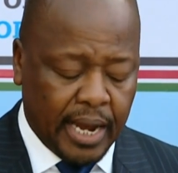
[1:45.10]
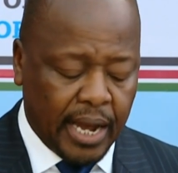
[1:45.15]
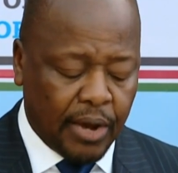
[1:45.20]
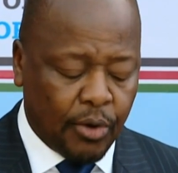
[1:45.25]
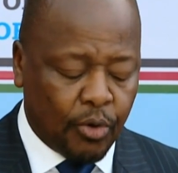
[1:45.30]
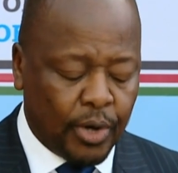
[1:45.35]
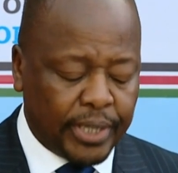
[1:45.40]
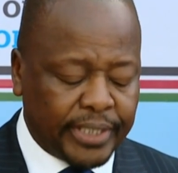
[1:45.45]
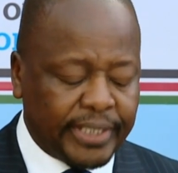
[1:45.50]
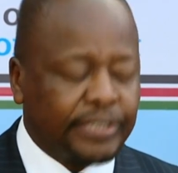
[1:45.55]

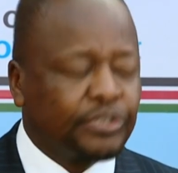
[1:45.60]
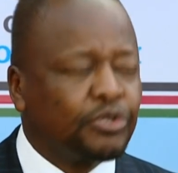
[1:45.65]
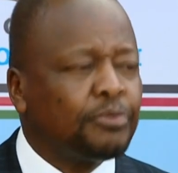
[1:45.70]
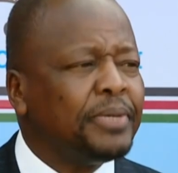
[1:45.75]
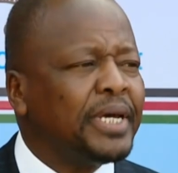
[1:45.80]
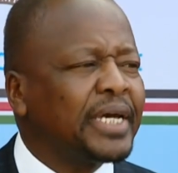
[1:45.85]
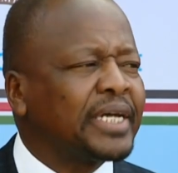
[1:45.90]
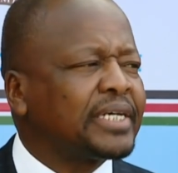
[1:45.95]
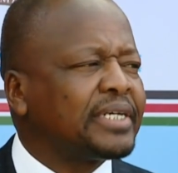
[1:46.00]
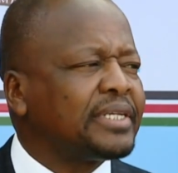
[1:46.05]
I wanted
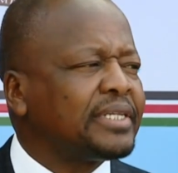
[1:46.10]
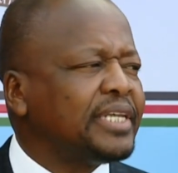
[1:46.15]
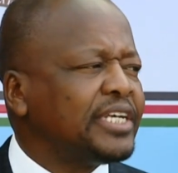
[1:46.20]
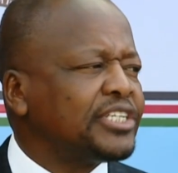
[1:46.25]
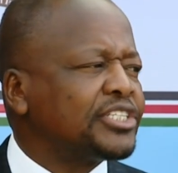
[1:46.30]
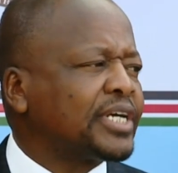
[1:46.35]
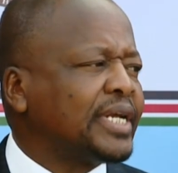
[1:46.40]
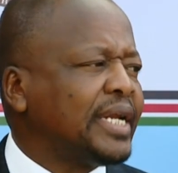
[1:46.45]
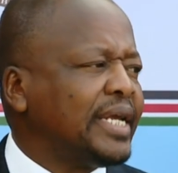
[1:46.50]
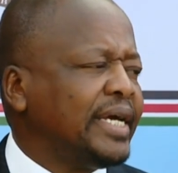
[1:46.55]
to make
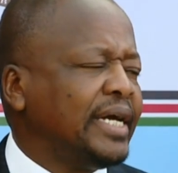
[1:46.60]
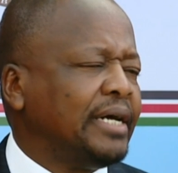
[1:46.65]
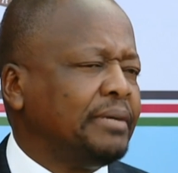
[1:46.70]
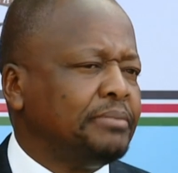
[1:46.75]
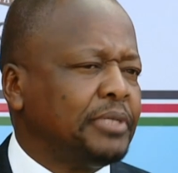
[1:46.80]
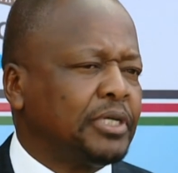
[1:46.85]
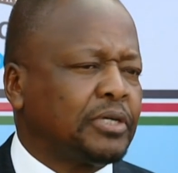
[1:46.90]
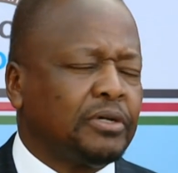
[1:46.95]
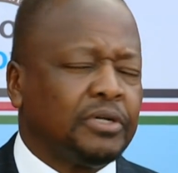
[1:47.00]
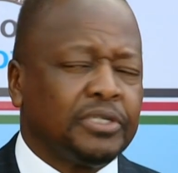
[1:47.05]
this
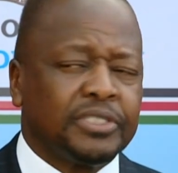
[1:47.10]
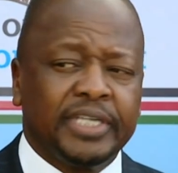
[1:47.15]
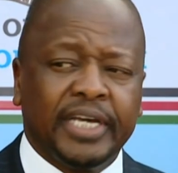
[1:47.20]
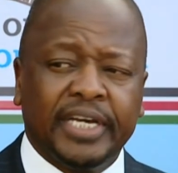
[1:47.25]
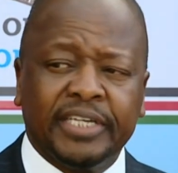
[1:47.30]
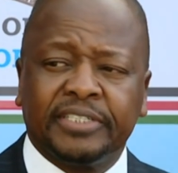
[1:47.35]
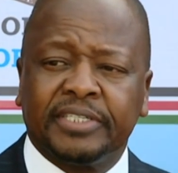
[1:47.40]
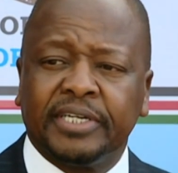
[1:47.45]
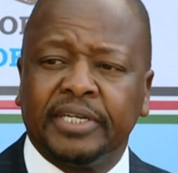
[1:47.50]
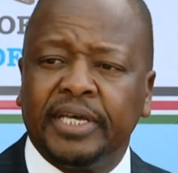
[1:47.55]
clear because
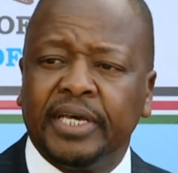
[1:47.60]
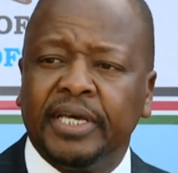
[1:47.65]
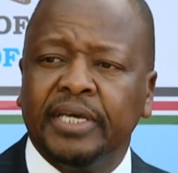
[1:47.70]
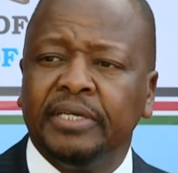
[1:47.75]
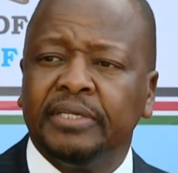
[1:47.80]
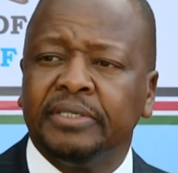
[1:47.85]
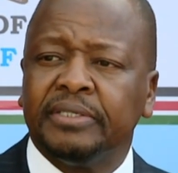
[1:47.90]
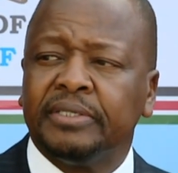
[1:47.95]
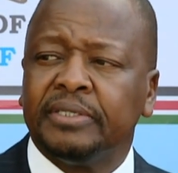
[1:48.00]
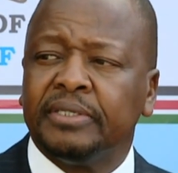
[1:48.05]
yesterday